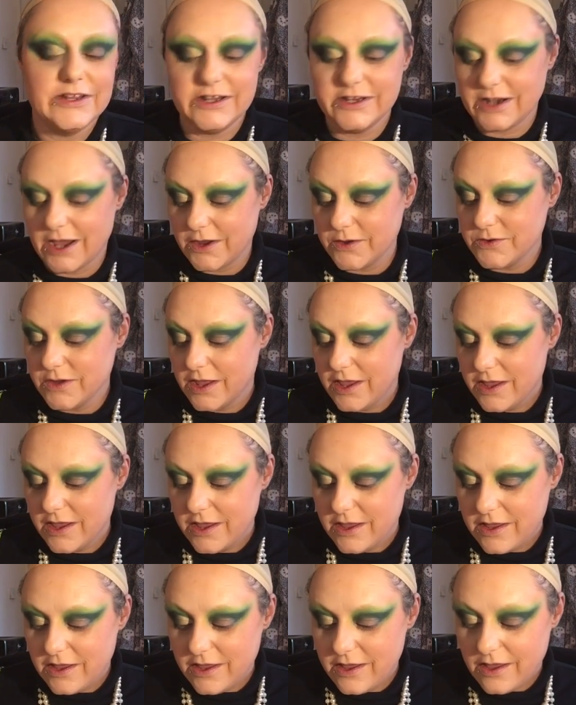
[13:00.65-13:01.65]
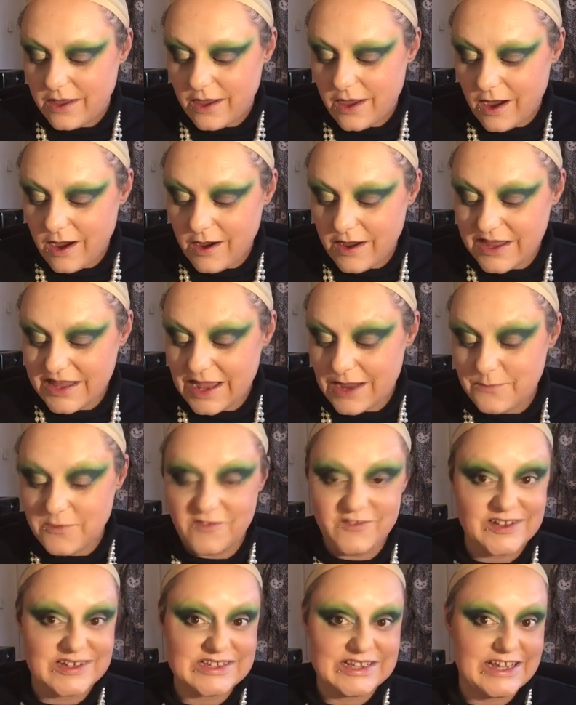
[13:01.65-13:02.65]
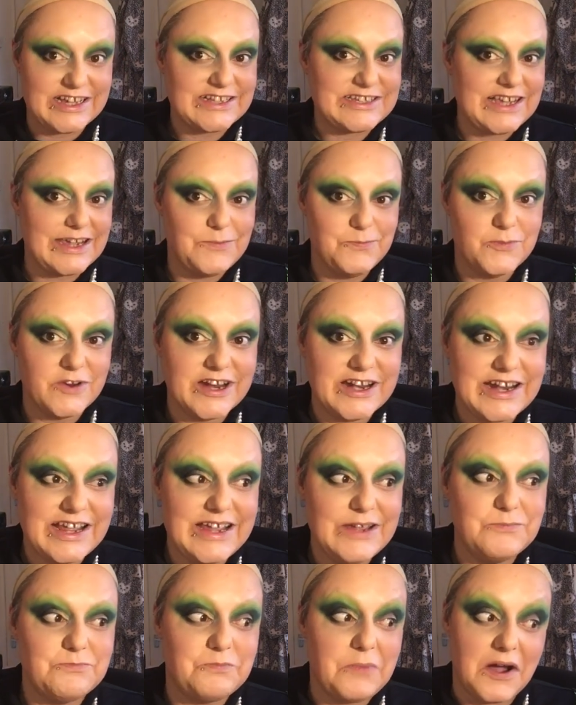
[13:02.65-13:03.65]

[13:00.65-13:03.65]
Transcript: You know, I am obviously Team Britney,